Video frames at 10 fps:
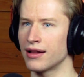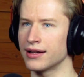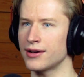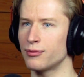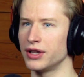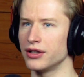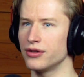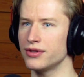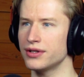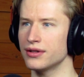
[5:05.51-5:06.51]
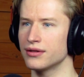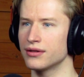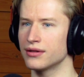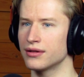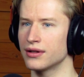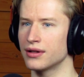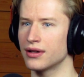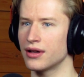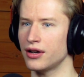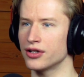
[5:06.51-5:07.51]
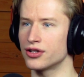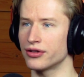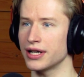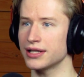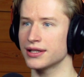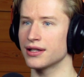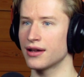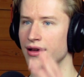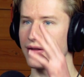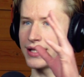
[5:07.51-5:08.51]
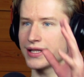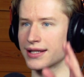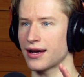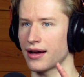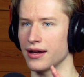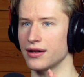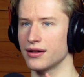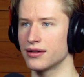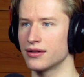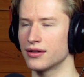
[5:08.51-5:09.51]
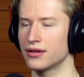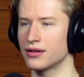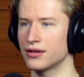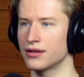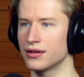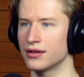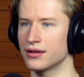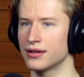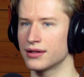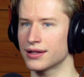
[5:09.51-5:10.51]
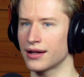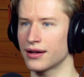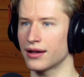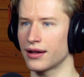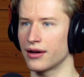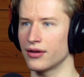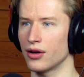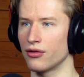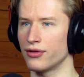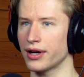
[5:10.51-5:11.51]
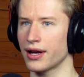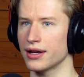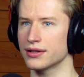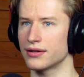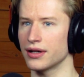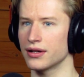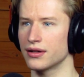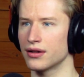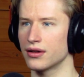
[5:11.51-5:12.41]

A lot of blues. Her dress, the sky. It's kind of cloud overcast, right?